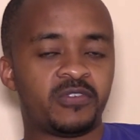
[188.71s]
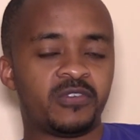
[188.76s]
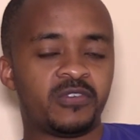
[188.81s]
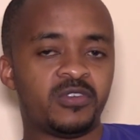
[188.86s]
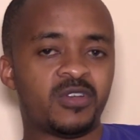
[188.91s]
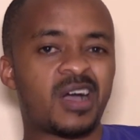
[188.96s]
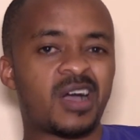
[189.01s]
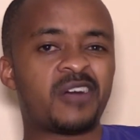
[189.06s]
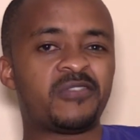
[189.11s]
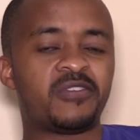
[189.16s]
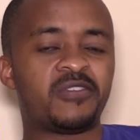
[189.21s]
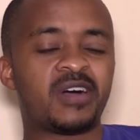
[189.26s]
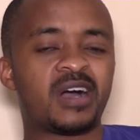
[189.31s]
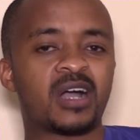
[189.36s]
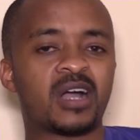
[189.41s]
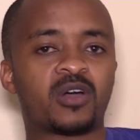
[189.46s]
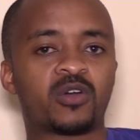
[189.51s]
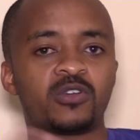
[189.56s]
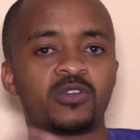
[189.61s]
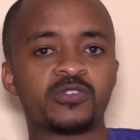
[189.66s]
you have
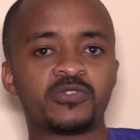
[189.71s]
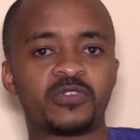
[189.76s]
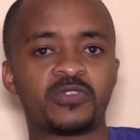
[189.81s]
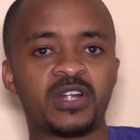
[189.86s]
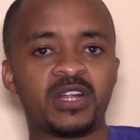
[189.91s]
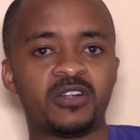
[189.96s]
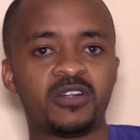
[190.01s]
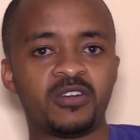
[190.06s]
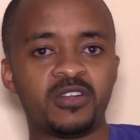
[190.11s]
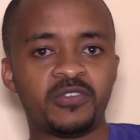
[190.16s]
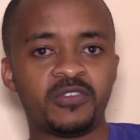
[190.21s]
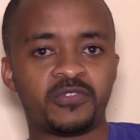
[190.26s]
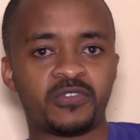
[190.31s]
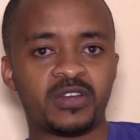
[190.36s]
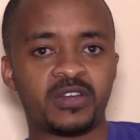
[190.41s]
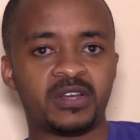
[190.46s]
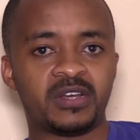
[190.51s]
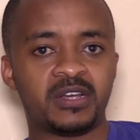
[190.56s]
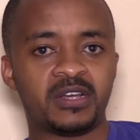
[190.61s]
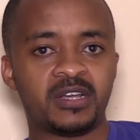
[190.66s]
a close friend, or
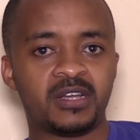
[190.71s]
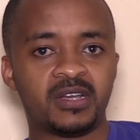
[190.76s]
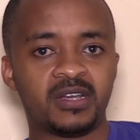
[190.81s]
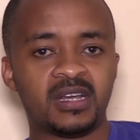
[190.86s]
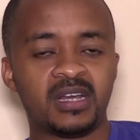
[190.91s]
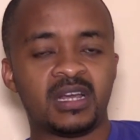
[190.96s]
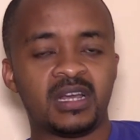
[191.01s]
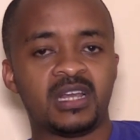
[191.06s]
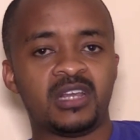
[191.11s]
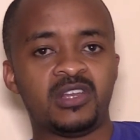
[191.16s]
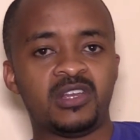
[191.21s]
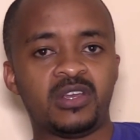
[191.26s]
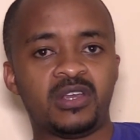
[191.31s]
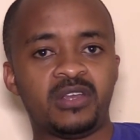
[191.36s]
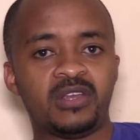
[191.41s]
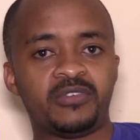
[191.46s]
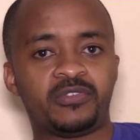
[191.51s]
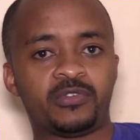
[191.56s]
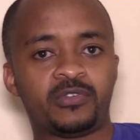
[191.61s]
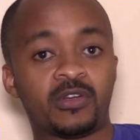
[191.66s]
if